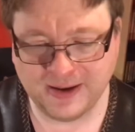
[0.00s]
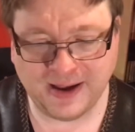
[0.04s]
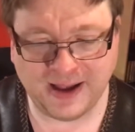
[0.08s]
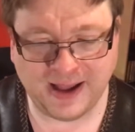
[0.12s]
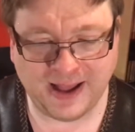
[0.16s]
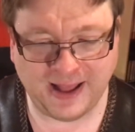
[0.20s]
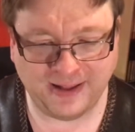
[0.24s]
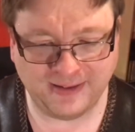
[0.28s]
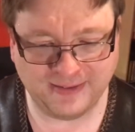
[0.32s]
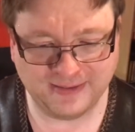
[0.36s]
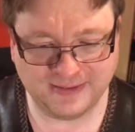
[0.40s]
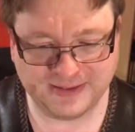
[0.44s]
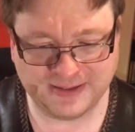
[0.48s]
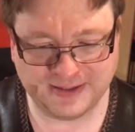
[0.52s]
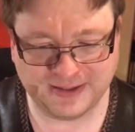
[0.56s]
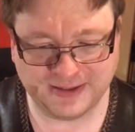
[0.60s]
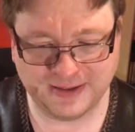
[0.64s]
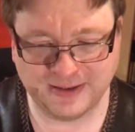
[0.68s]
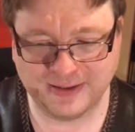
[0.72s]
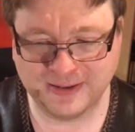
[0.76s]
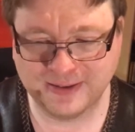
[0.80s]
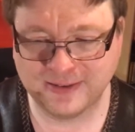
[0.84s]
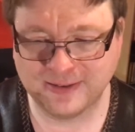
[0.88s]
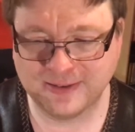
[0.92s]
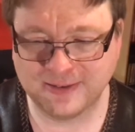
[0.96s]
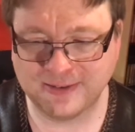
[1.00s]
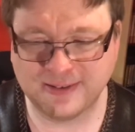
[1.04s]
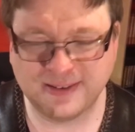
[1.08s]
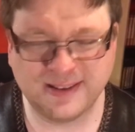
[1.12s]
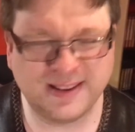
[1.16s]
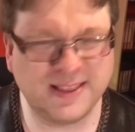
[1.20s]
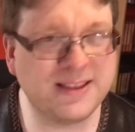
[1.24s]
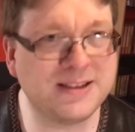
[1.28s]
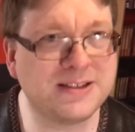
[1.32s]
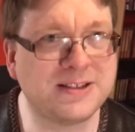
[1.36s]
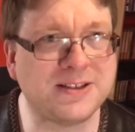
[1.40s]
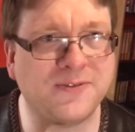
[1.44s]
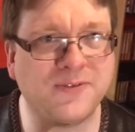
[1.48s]
And
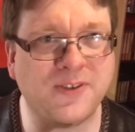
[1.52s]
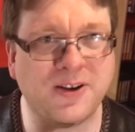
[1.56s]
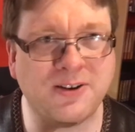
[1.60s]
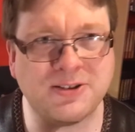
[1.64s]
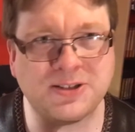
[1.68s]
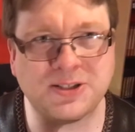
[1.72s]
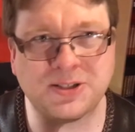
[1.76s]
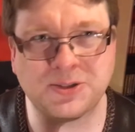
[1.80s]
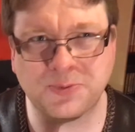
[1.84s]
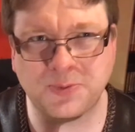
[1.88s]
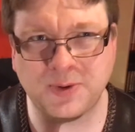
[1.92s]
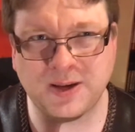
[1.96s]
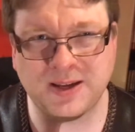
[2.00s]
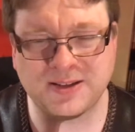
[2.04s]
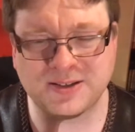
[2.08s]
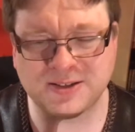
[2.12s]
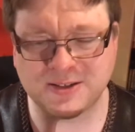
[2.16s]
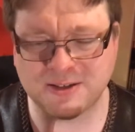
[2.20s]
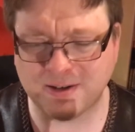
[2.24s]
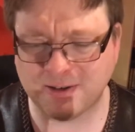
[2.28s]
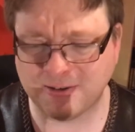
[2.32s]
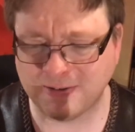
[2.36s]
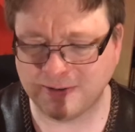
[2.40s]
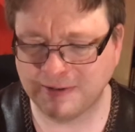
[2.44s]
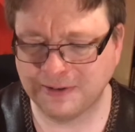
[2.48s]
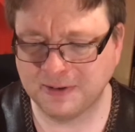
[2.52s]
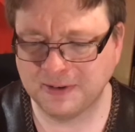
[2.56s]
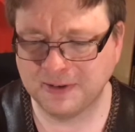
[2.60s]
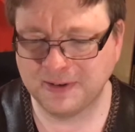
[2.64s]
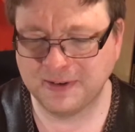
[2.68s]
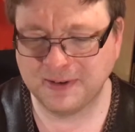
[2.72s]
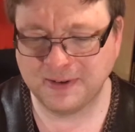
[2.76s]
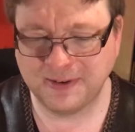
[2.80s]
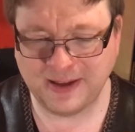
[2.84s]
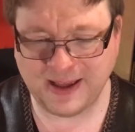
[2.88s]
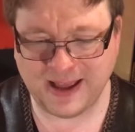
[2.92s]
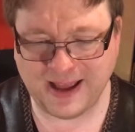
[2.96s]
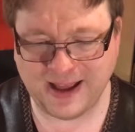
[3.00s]
this is a very sweet song,
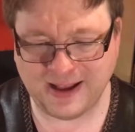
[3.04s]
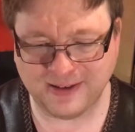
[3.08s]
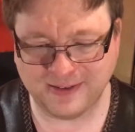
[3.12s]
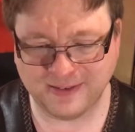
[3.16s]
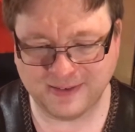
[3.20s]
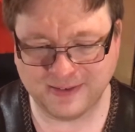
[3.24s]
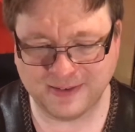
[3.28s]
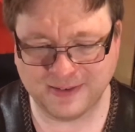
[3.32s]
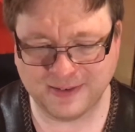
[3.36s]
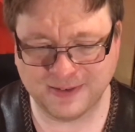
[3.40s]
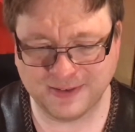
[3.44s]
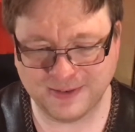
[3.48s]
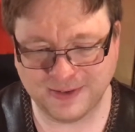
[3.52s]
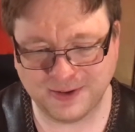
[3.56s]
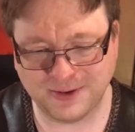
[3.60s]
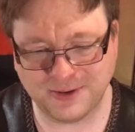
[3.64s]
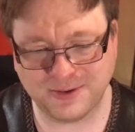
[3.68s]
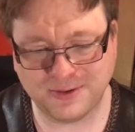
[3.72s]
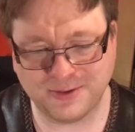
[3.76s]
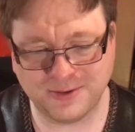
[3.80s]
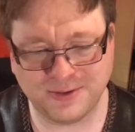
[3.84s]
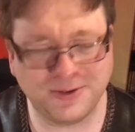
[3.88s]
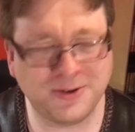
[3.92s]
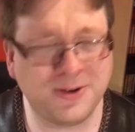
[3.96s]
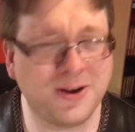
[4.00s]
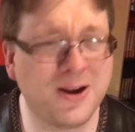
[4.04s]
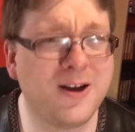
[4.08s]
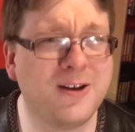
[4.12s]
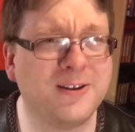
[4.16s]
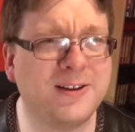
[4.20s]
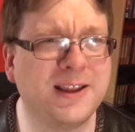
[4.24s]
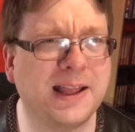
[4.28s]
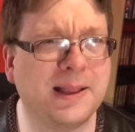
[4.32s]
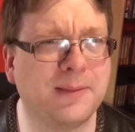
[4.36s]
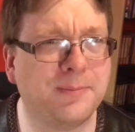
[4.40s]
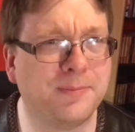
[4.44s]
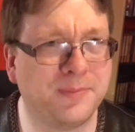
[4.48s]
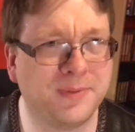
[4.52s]
and you can't
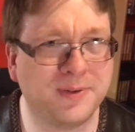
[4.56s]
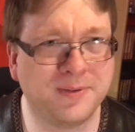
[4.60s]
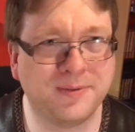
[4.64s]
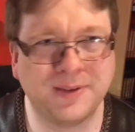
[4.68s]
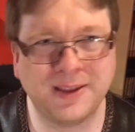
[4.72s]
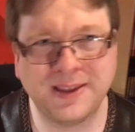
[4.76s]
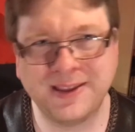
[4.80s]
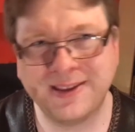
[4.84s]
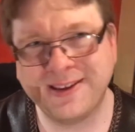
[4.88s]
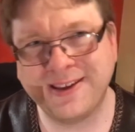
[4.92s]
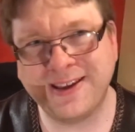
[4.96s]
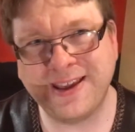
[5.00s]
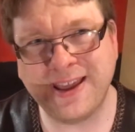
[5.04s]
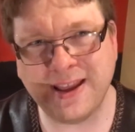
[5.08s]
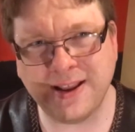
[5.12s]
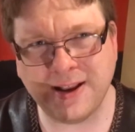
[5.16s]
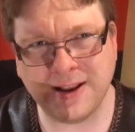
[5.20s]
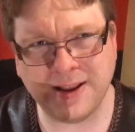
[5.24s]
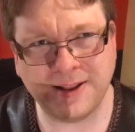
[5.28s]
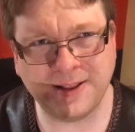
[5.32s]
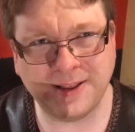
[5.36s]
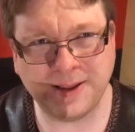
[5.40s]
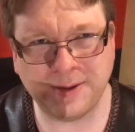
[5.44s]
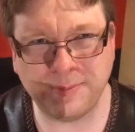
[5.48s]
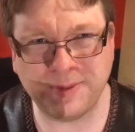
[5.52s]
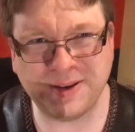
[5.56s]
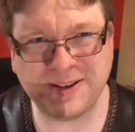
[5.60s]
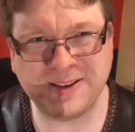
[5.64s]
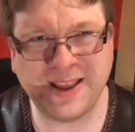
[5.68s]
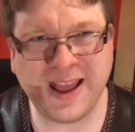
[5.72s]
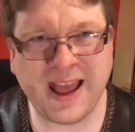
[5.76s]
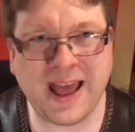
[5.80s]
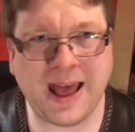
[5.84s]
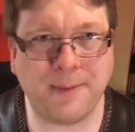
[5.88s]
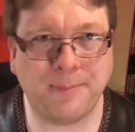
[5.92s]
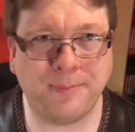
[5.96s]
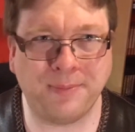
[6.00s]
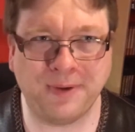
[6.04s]
help getting a bit
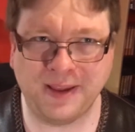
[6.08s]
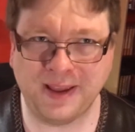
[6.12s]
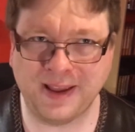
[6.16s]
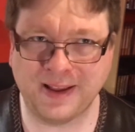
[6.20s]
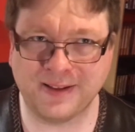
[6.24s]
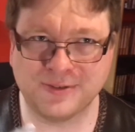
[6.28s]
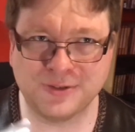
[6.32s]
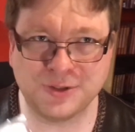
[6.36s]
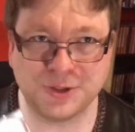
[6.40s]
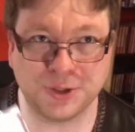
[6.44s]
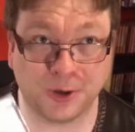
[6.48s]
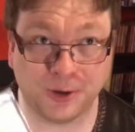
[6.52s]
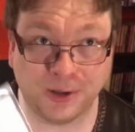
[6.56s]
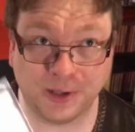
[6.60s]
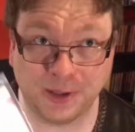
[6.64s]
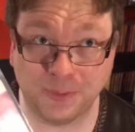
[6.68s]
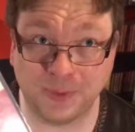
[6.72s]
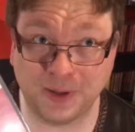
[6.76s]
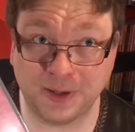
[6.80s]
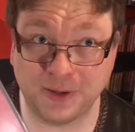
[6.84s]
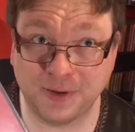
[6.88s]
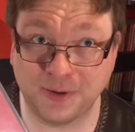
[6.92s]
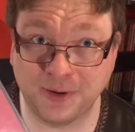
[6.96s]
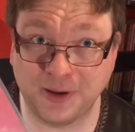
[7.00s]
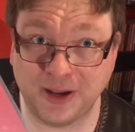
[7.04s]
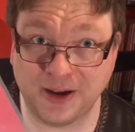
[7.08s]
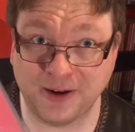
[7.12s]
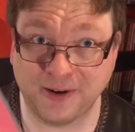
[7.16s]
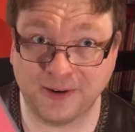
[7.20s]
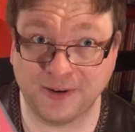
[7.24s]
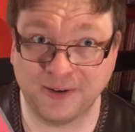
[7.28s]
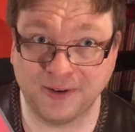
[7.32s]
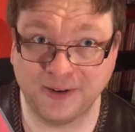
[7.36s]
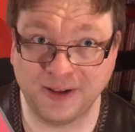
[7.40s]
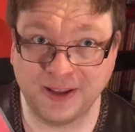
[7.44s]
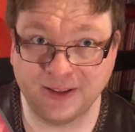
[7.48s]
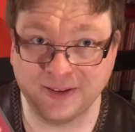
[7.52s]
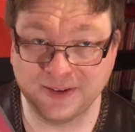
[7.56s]
happy and jolly when you
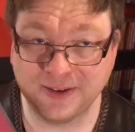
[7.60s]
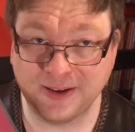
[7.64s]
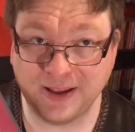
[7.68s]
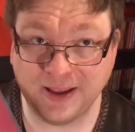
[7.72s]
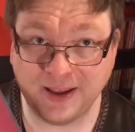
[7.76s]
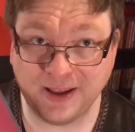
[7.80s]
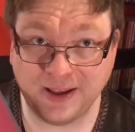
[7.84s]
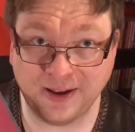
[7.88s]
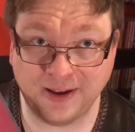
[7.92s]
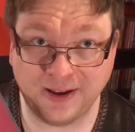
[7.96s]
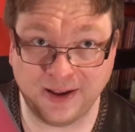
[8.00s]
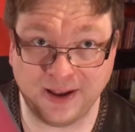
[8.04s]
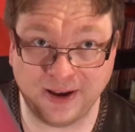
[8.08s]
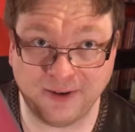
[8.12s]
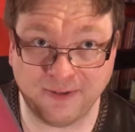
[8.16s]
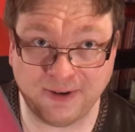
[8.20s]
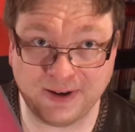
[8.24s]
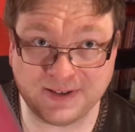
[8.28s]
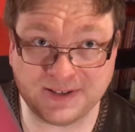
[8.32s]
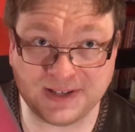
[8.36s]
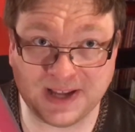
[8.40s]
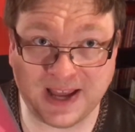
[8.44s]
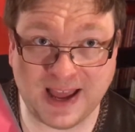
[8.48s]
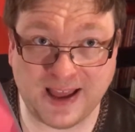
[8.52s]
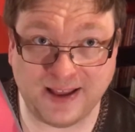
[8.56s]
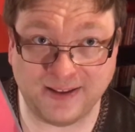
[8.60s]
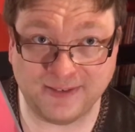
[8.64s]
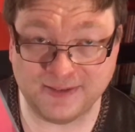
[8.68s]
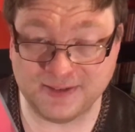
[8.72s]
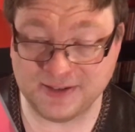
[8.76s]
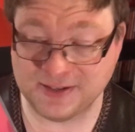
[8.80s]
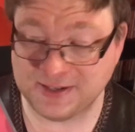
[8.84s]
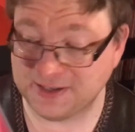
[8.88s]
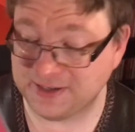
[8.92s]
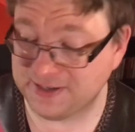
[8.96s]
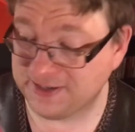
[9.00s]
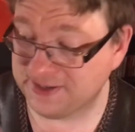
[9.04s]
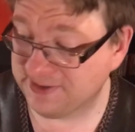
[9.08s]
hear it.
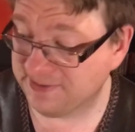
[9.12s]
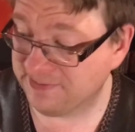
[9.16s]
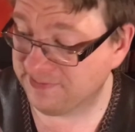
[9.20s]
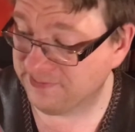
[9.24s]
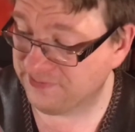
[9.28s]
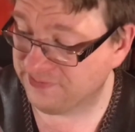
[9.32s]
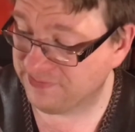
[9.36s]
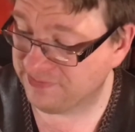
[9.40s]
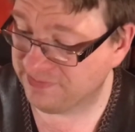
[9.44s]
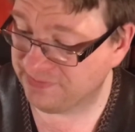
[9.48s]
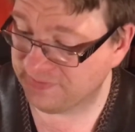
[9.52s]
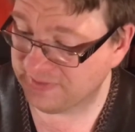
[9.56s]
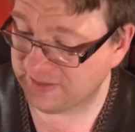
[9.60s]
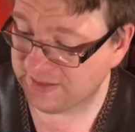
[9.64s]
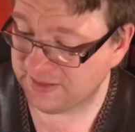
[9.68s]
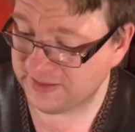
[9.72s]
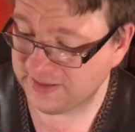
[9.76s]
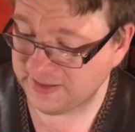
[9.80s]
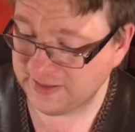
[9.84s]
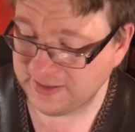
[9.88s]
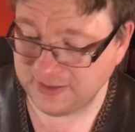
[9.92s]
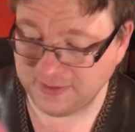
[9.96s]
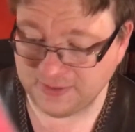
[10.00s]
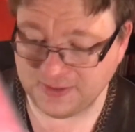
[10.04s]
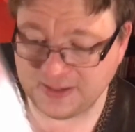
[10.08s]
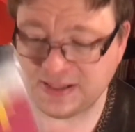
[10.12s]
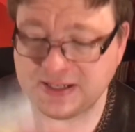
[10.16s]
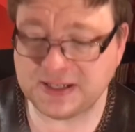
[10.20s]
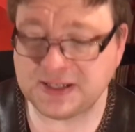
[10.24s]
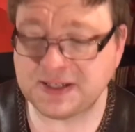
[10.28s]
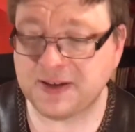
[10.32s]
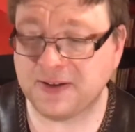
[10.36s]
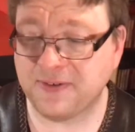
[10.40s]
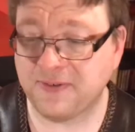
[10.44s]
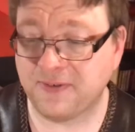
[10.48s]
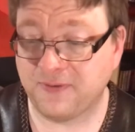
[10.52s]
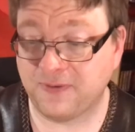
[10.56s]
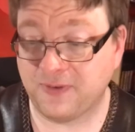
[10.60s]
And this is
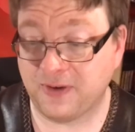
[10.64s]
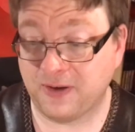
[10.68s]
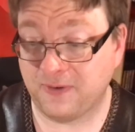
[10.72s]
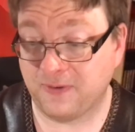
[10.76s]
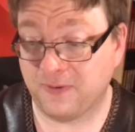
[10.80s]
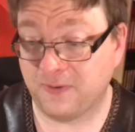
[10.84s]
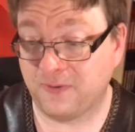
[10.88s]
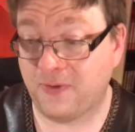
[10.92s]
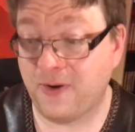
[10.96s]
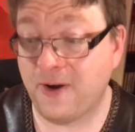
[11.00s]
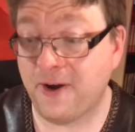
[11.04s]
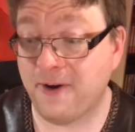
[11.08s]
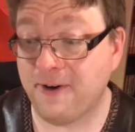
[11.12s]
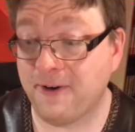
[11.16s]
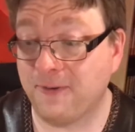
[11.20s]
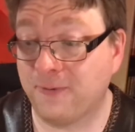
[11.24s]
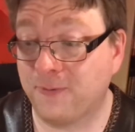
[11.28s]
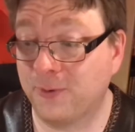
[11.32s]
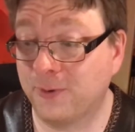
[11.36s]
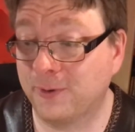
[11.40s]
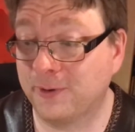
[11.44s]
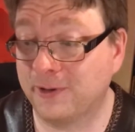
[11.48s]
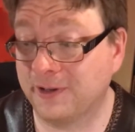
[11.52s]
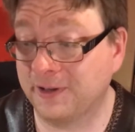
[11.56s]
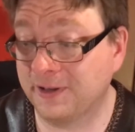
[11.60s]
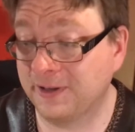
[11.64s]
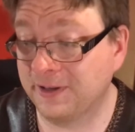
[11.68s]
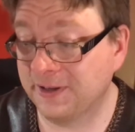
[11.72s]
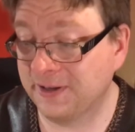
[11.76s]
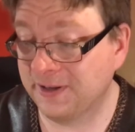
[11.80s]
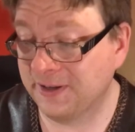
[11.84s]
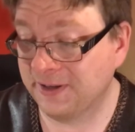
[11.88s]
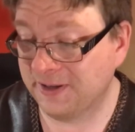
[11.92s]
a very full